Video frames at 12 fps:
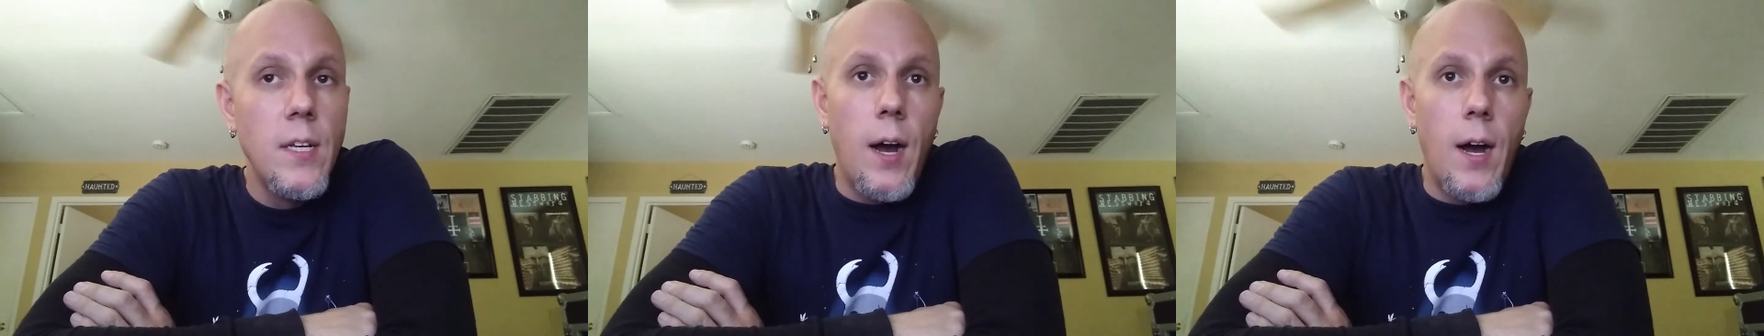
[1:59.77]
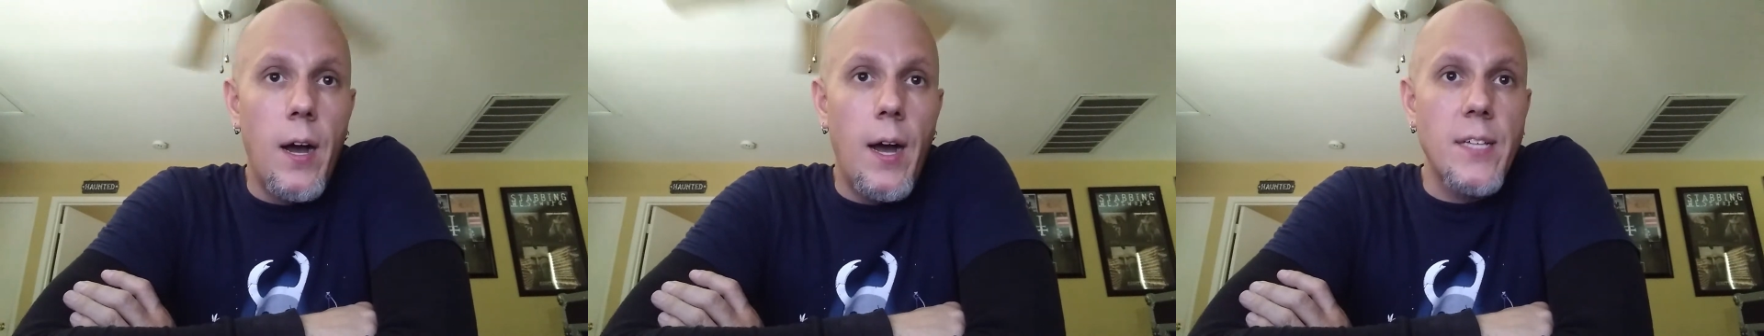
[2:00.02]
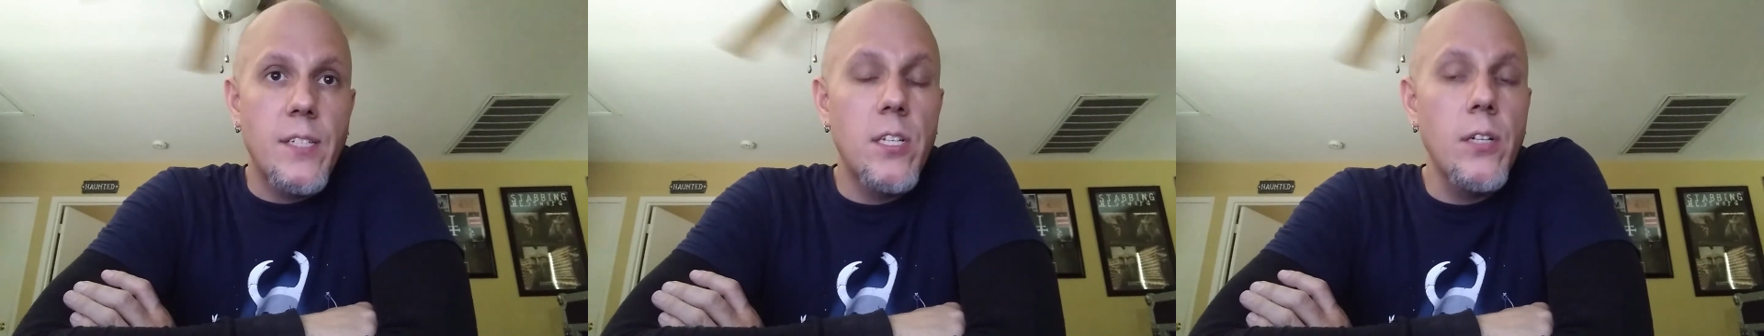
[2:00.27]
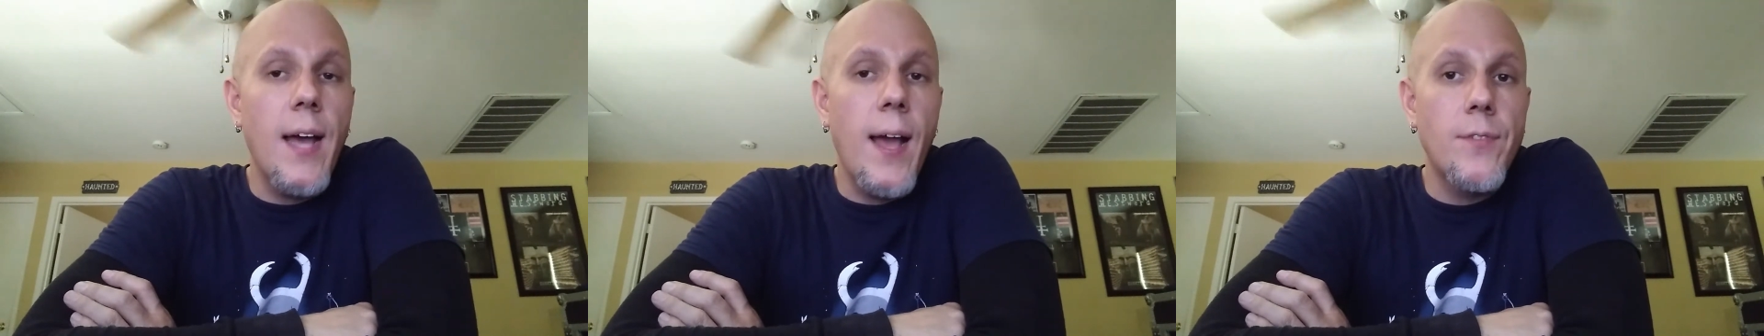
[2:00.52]
I
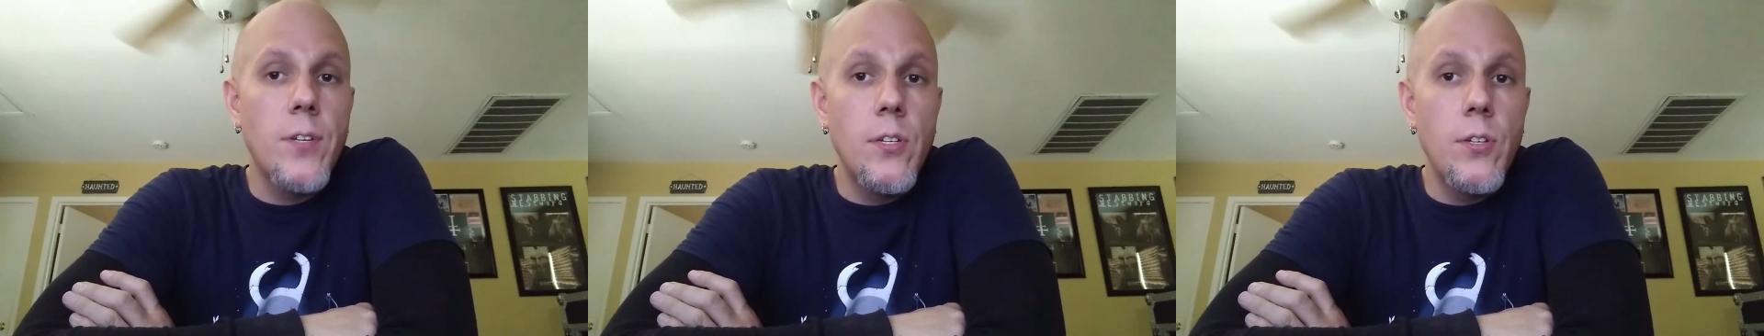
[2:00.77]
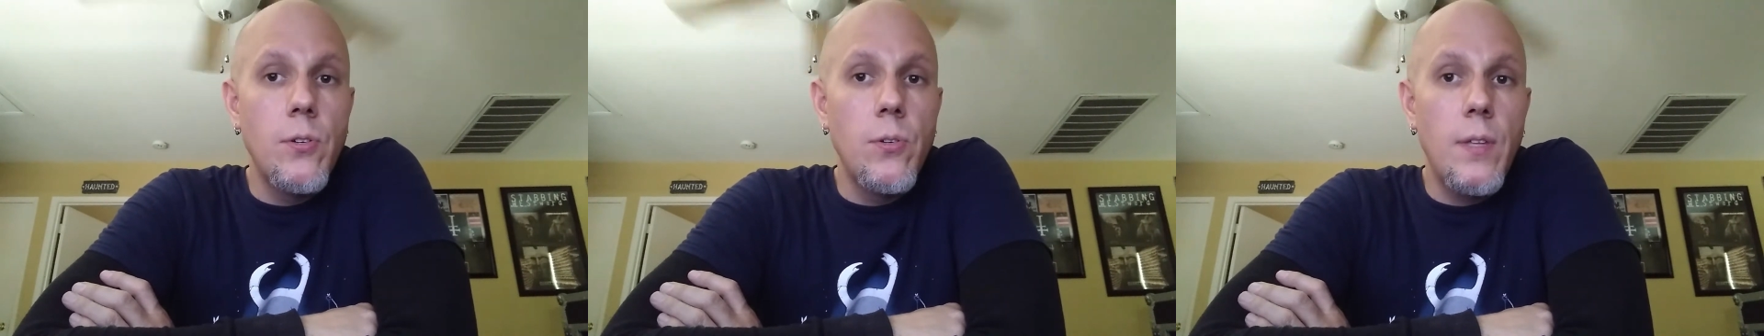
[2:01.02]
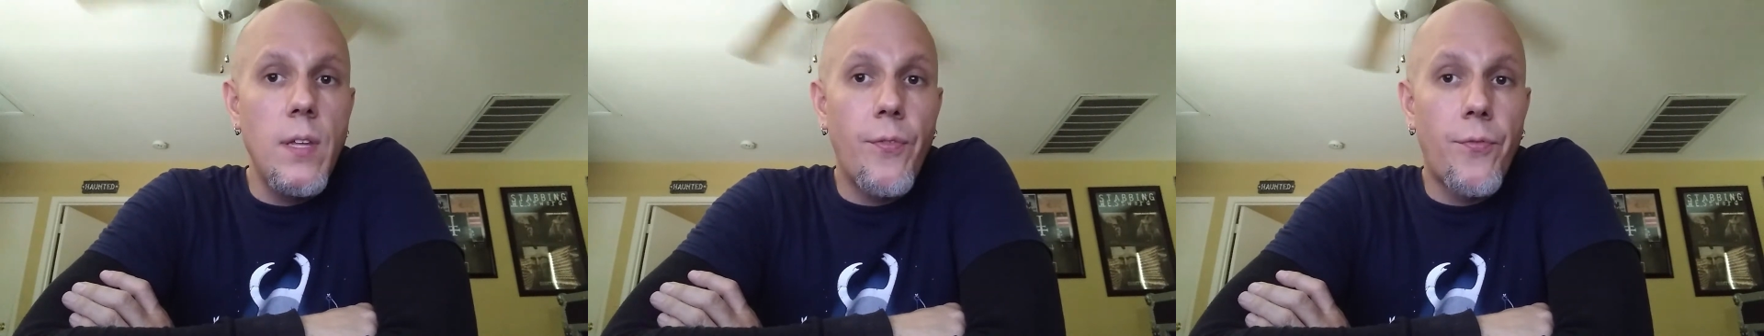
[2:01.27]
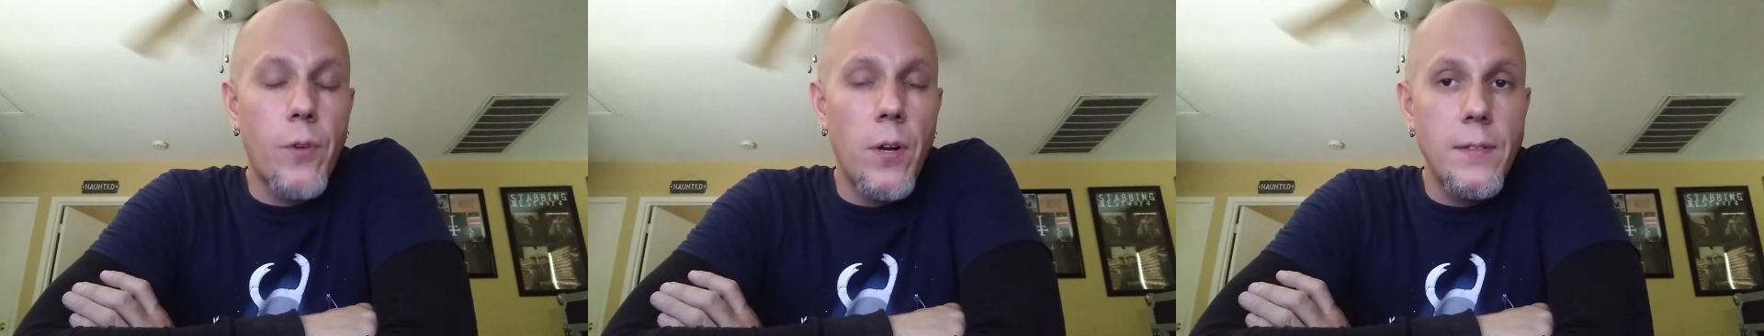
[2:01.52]
still have to do the
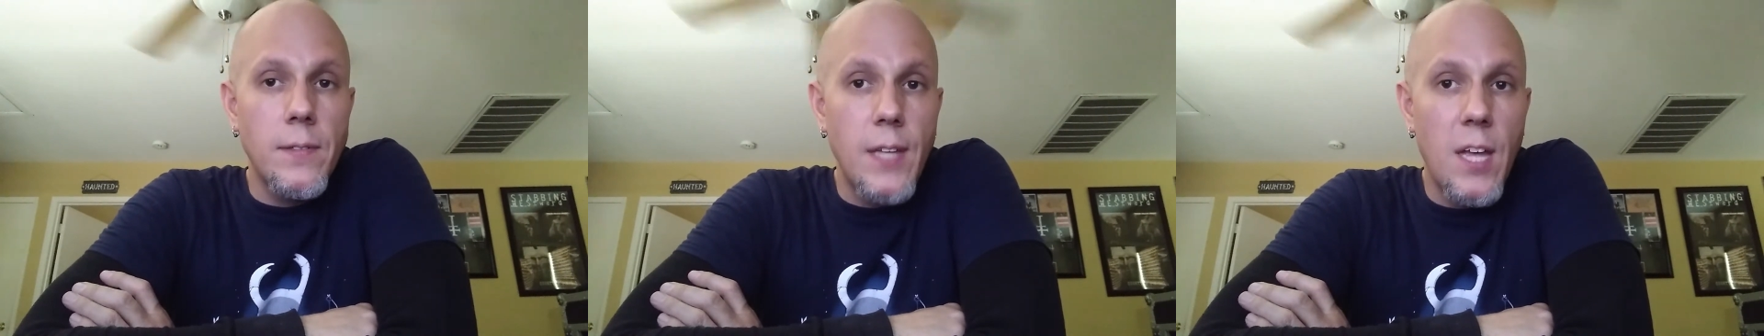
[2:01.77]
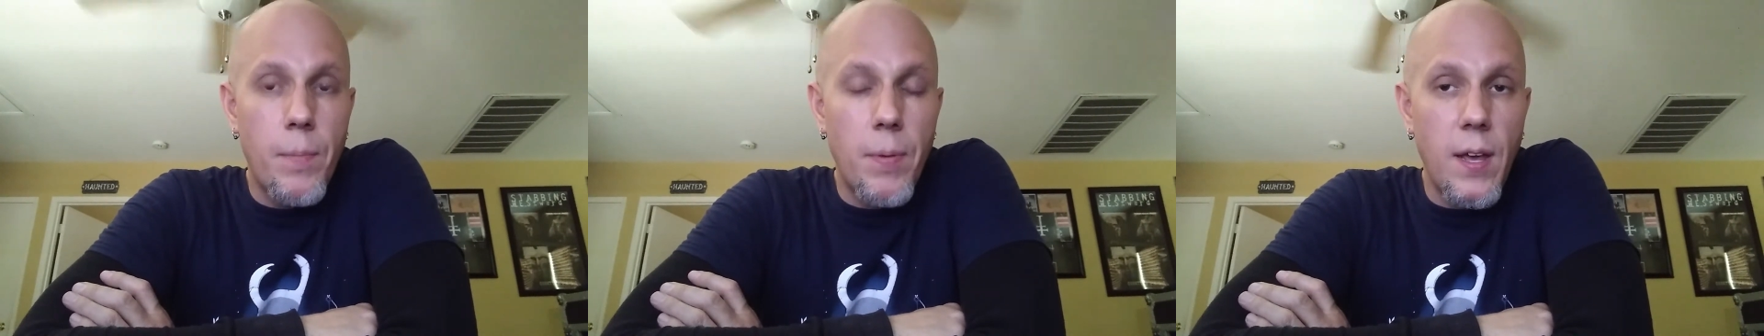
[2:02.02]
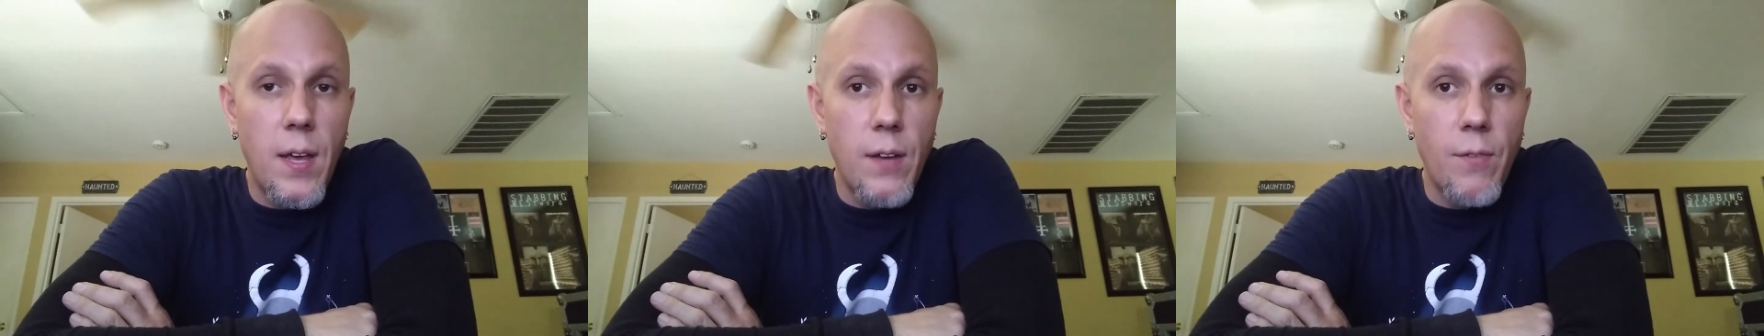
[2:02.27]
front lip in